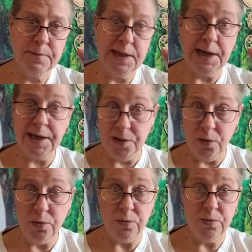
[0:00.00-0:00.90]
And I
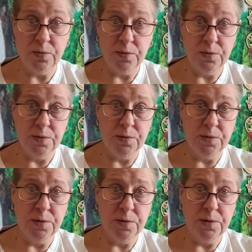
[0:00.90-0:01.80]
know
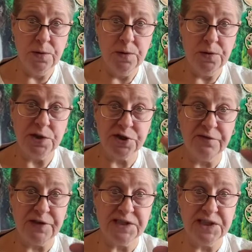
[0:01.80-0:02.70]
the
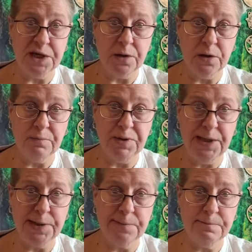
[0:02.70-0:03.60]
shift that's needed on the
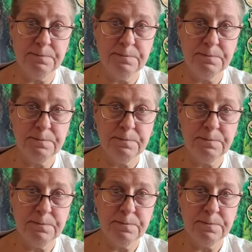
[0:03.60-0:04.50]
planet.
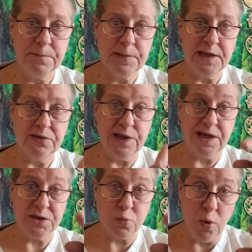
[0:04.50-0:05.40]
And that
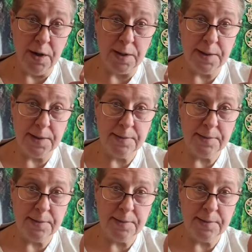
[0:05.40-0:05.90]
is why